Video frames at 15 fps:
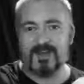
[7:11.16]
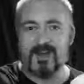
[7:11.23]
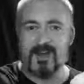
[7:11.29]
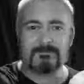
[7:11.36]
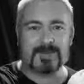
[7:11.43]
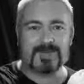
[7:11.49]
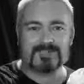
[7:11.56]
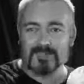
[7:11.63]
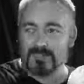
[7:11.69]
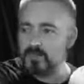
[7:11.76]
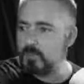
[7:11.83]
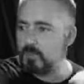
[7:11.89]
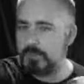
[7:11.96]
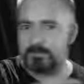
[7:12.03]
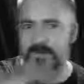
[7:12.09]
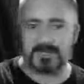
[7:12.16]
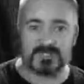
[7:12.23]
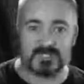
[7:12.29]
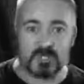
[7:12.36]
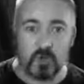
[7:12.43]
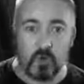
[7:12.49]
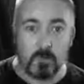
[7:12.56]
the iPad took the world by
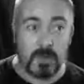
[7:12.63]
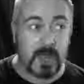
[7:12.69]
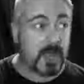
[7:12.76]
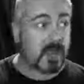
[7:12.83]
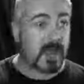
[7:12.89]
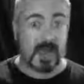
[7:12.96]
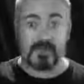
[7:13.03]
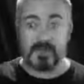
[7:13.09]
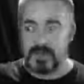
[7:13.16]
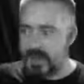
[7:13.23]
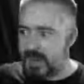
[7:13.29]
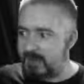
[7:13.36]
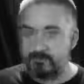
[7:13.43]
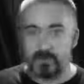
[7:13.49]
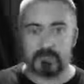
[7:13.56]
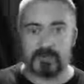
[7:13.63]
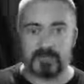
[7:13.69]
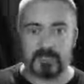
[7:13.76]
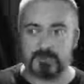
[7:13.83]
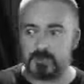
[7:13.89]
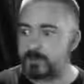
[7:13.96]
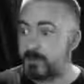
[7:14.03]
storm and then
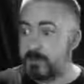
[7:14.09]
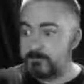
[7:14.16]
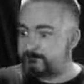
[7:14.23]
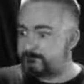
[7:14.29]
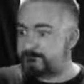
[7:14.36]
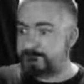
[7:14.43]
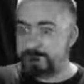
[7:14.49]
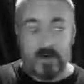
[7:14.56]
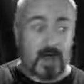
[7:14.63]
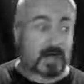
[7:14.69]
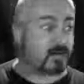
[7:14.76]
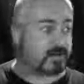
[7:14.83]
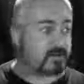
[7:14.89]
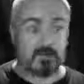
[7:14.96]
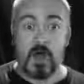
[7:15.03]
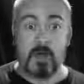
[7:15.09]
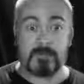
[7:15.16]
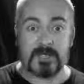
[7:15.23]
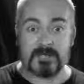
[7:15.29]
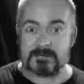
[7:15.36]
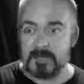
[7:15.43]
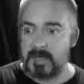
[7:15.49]
everybody else went, the
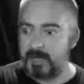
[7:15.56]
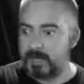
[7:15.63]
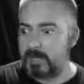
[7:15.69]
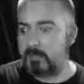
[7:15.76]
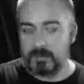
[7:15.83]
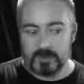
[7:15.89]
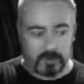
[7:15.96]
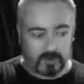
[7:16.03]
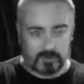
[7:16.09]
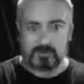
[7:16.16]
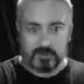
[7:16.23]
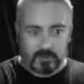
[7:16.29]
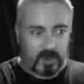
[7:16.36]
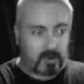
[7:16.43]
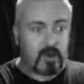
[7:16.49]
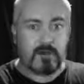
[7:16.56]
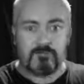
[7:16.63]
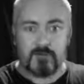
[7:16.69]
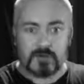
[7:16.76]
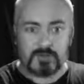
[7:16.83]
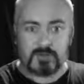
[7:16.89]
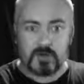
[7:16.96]
iPad, uh, we've got to do our
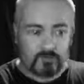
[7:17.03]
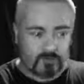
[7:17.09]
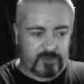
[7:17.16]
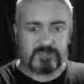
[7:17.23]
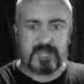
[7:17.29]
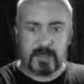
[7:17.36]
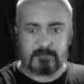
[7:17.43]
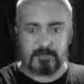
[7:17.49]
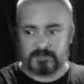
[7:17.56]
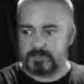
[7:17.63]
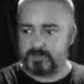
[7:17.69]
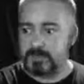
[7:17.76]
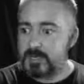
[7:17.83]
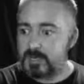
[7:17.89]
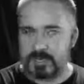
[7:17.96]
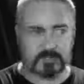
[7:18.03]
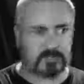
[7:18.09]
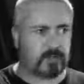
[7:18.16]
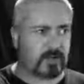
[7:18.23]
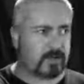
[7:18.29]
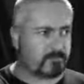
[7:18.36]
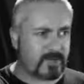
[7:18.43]
own version of the tablet and, and
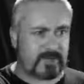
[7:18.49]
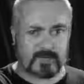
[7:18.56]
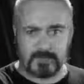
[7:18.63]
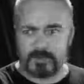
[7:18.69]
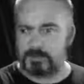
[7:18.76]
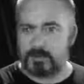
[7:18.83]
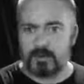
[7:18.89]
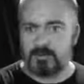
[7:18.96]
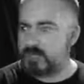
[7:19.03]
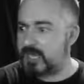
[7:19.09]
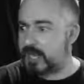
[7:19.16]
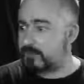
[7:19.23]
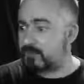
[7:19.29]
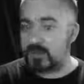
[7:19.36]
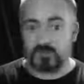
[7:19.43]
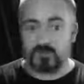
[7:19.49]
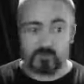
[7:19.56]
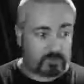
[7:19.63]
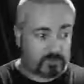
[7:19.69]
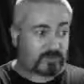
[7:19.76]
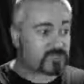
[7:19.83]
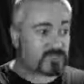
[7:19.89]
try and beat them at their own game.
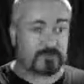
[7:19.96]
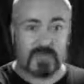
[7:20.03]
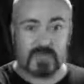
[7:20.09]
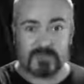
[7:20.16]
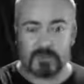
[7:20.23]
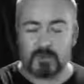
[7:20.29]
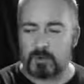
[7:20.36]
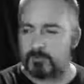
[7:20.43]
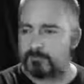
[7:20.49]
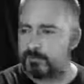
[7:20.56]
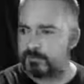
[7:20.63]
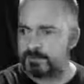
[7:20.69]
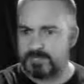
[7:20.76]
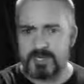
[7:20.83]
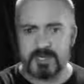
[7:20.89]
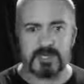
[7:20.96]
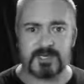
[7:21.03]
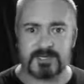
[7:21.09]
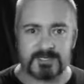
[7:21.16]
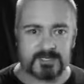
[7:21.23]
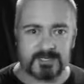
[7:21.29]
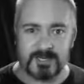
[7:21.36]
We'll rush something out the door. And for
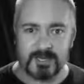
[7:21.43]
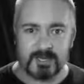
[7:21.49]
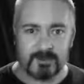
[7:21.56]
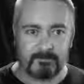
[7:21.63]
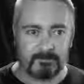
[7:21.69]
years,